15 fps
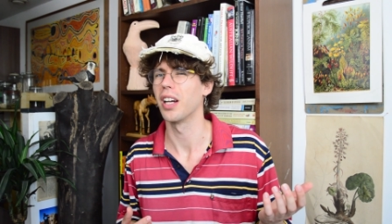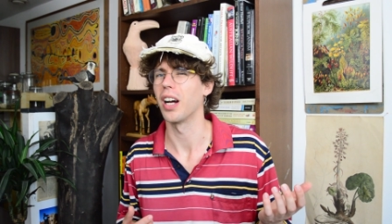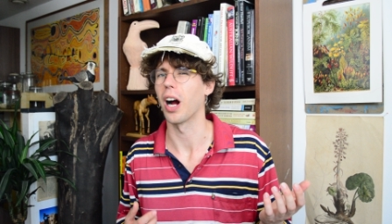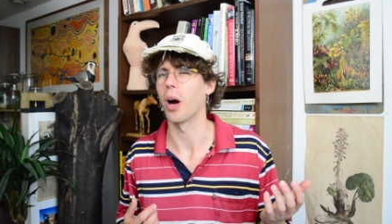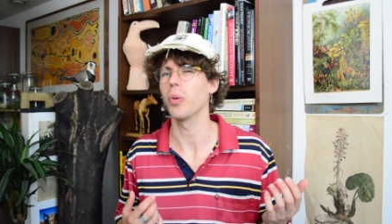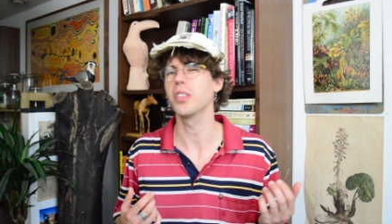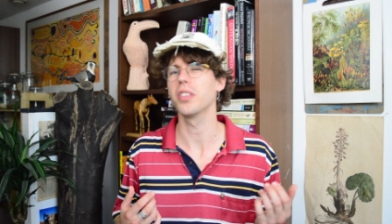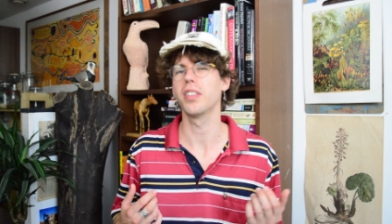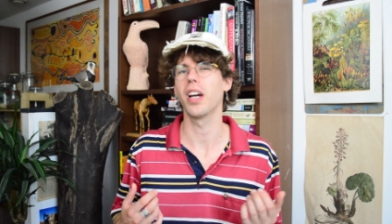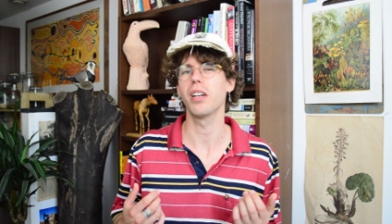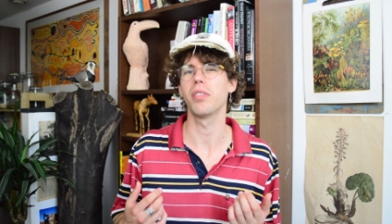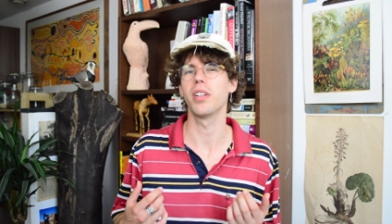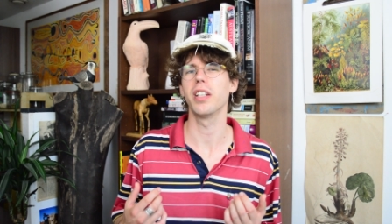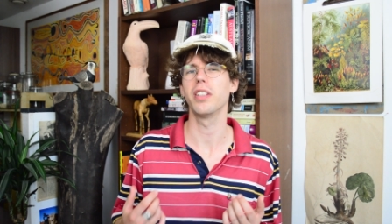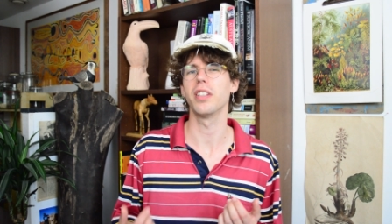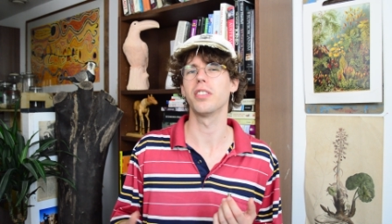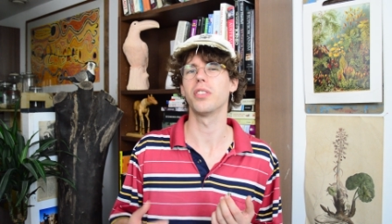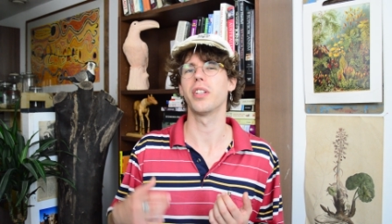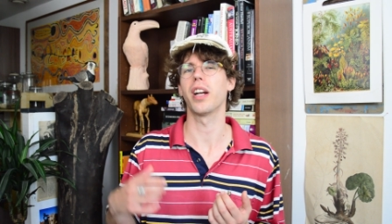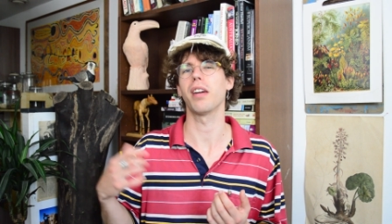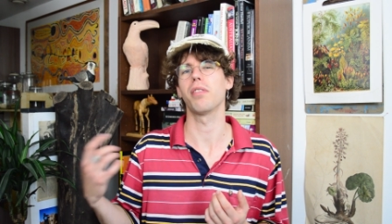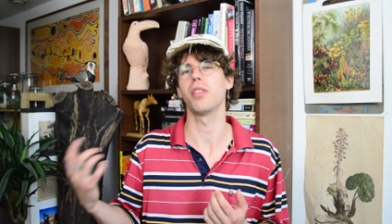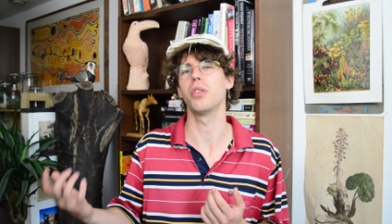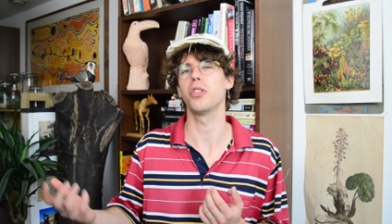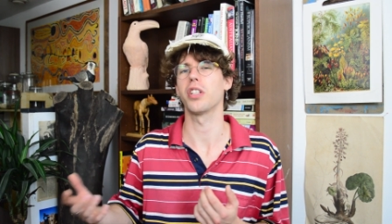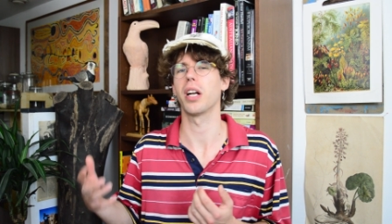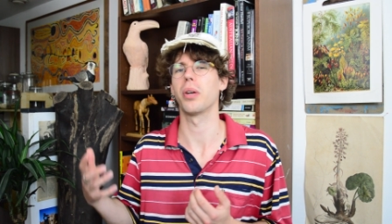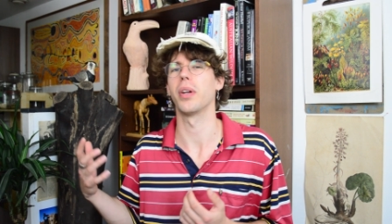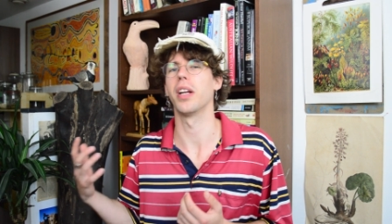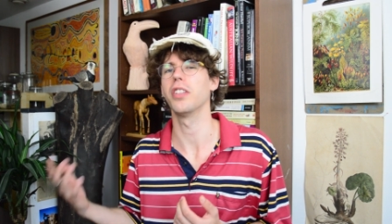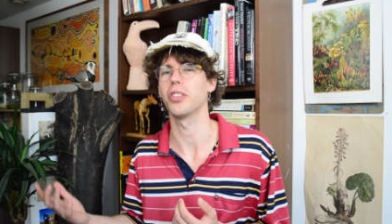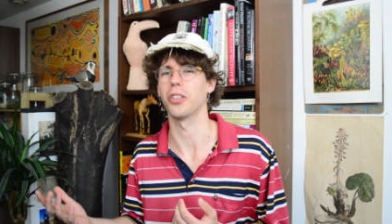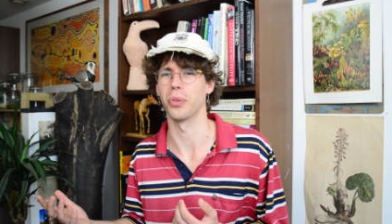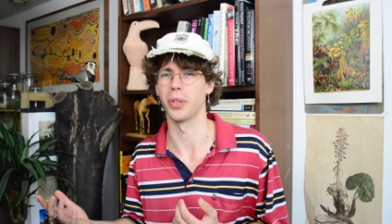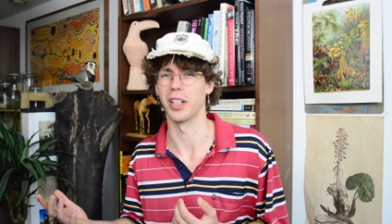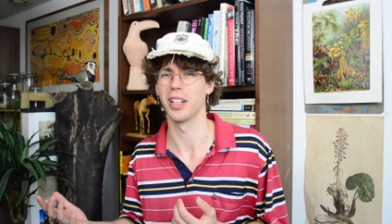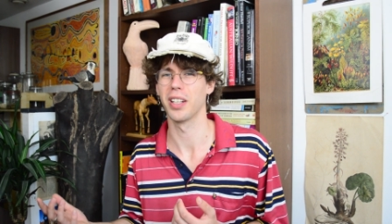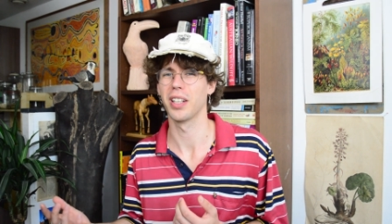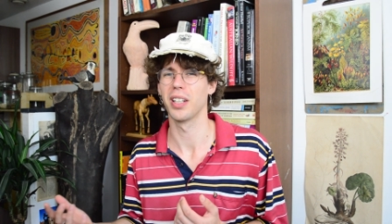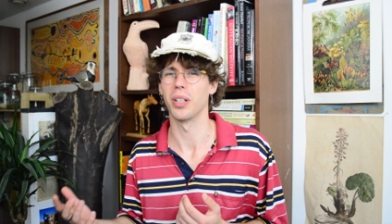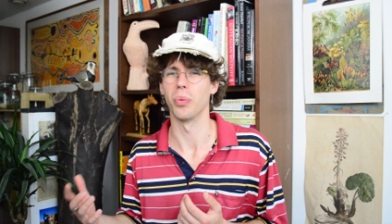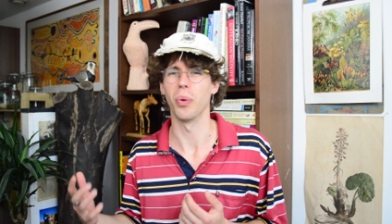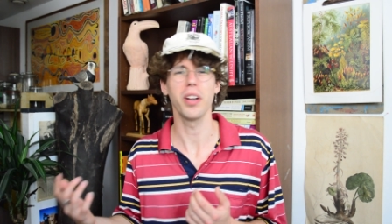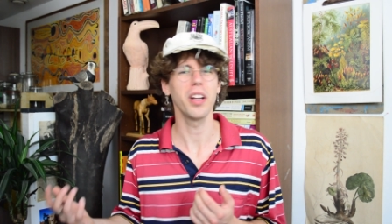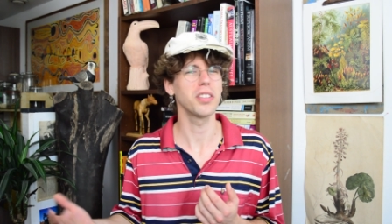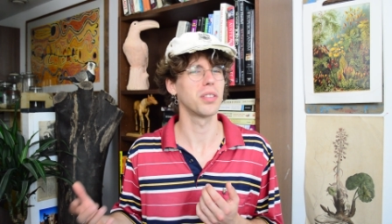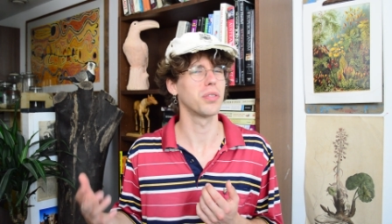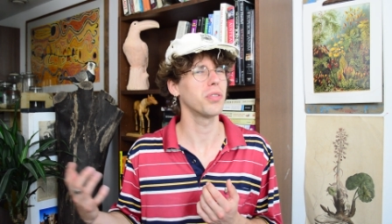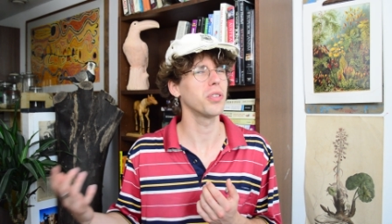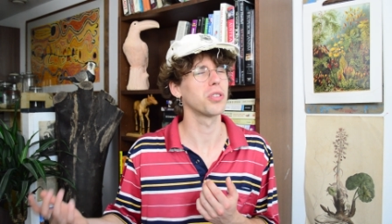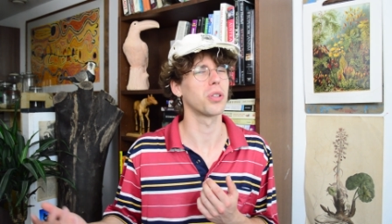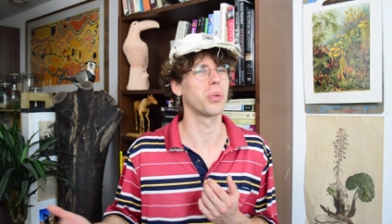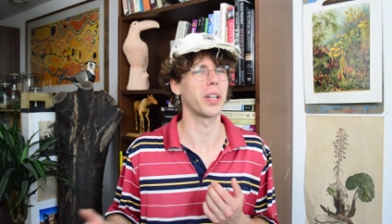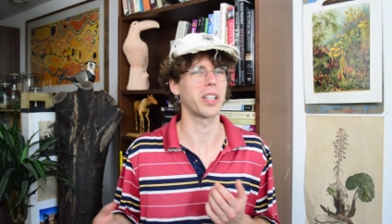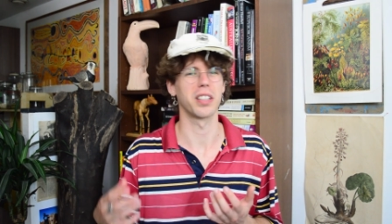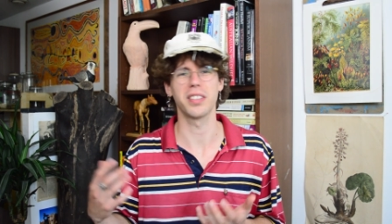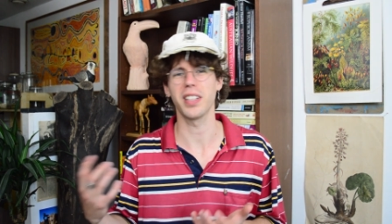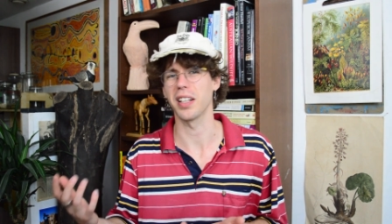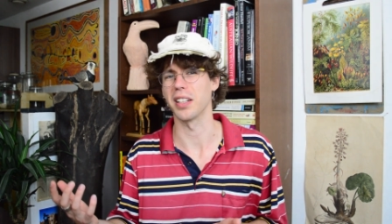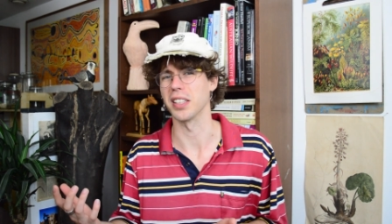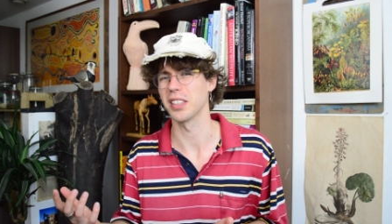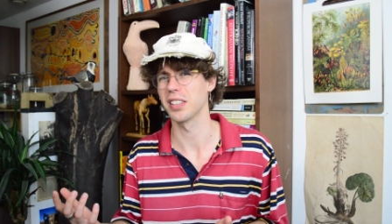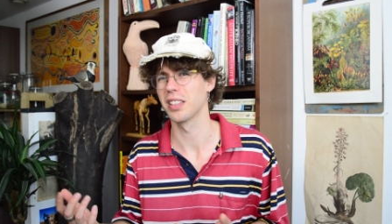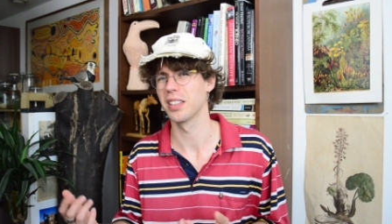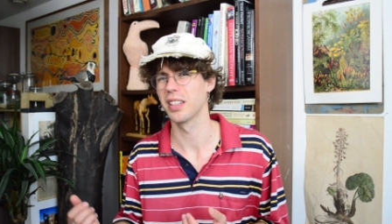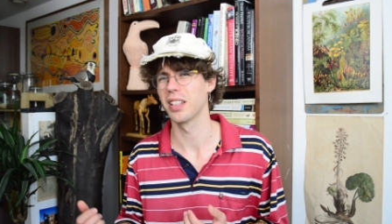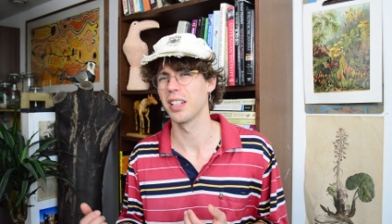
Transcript: I want to dive a little into their evolutionary history what does the fossil record tell us?